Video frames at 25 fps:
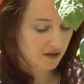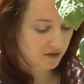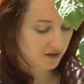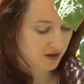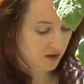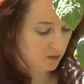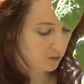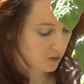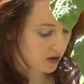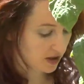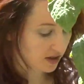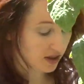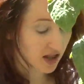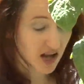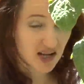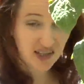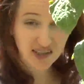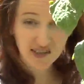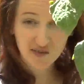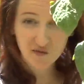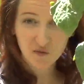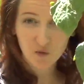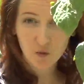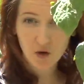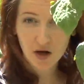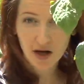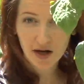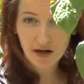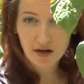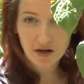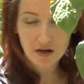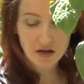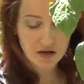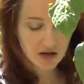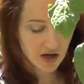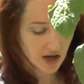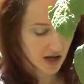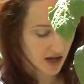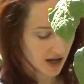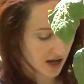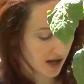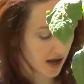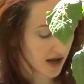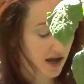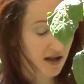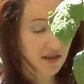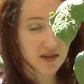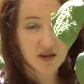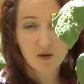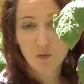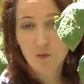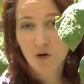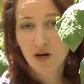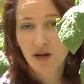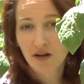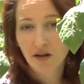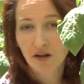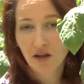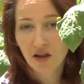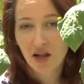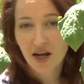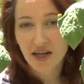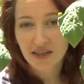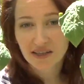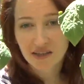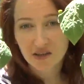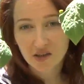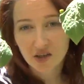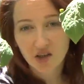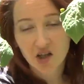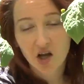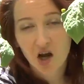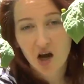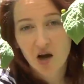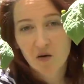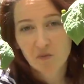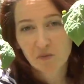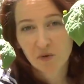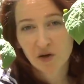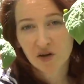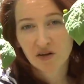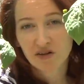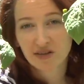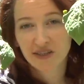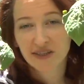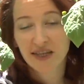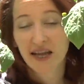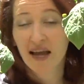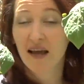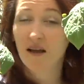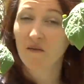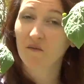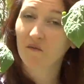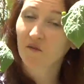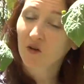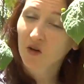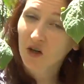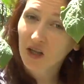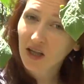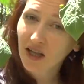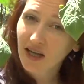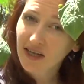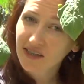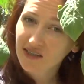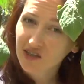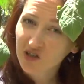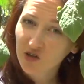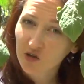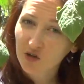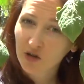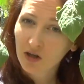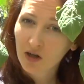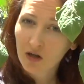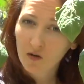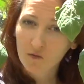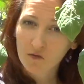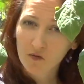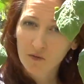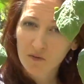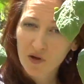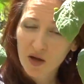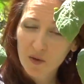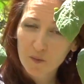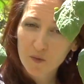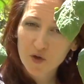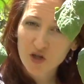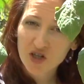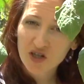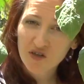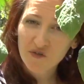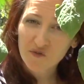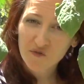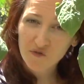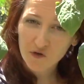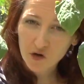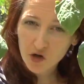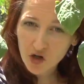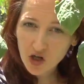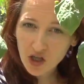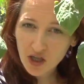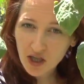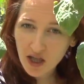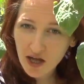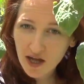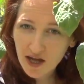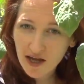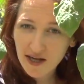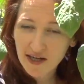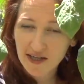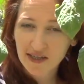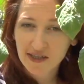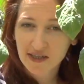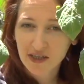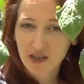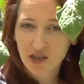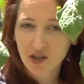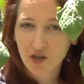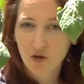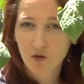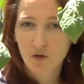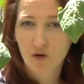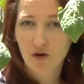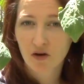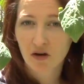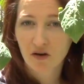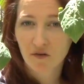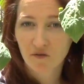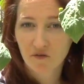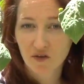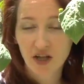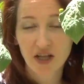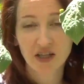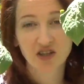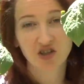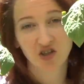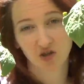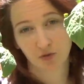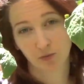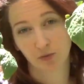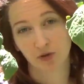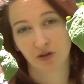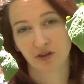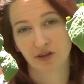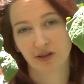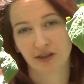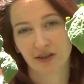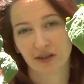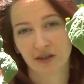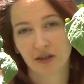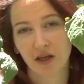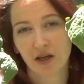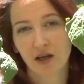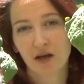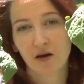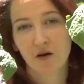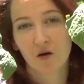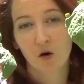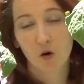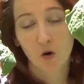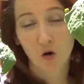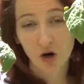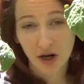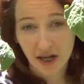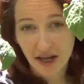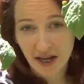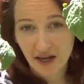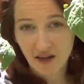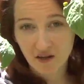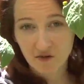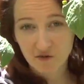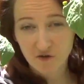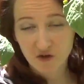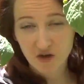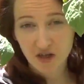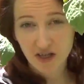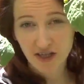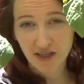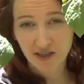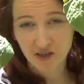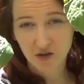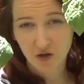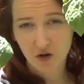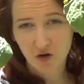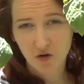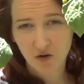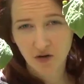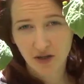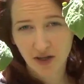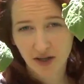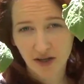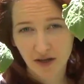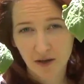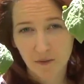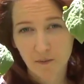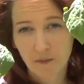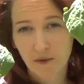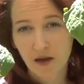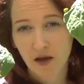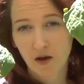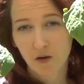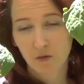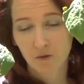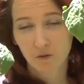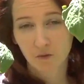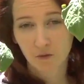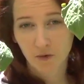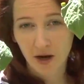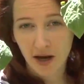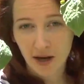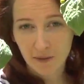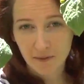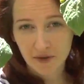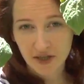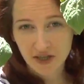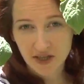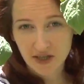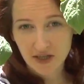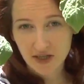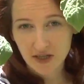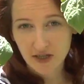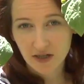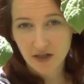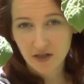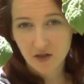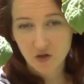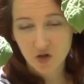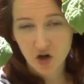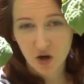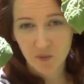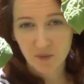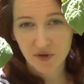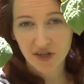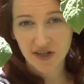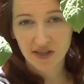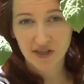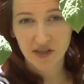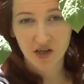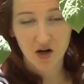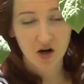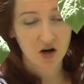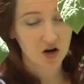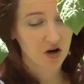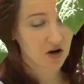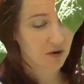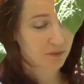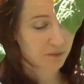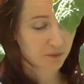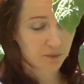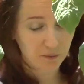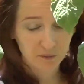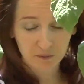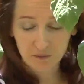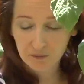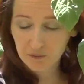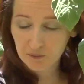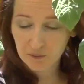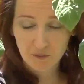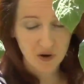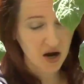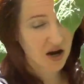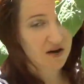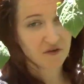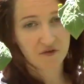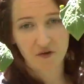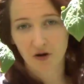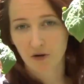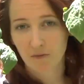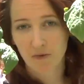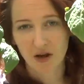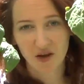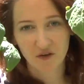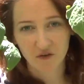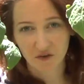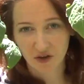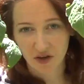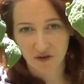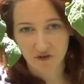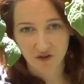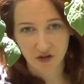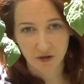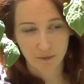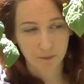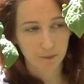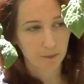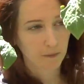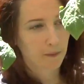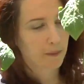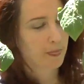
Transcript: they want lots of water, and they want lots of good compost and fertilizer. Remember to fertilize your vegetables. Organic fertilizer only. Rabbit droppings are by far my favorite.